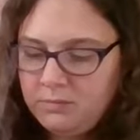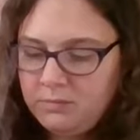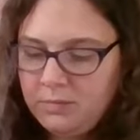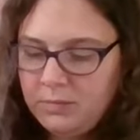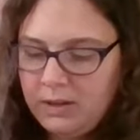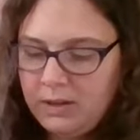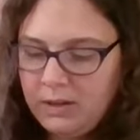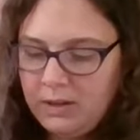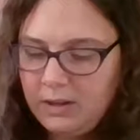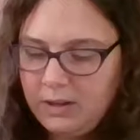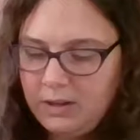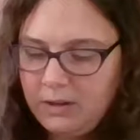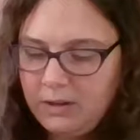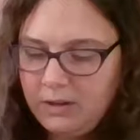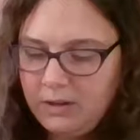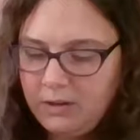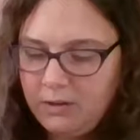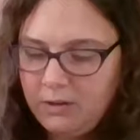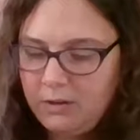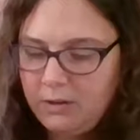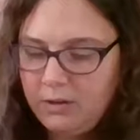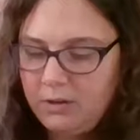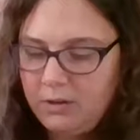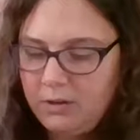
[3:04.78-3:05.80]
And I kind
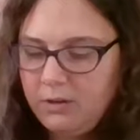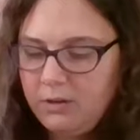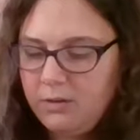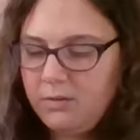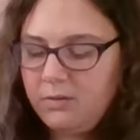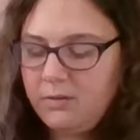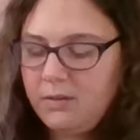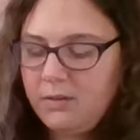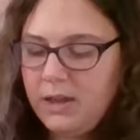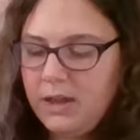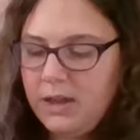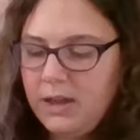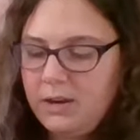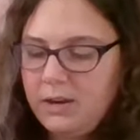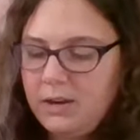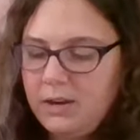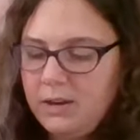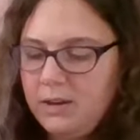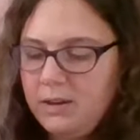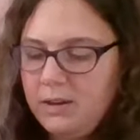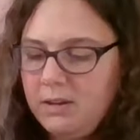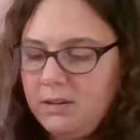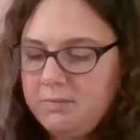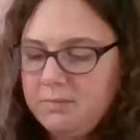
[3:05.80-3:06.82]
of curve that
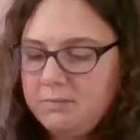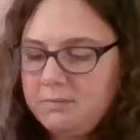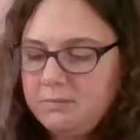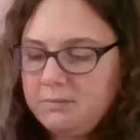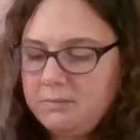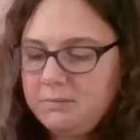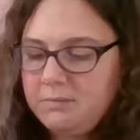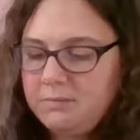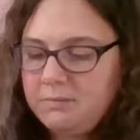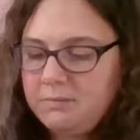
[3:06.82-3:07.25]
in.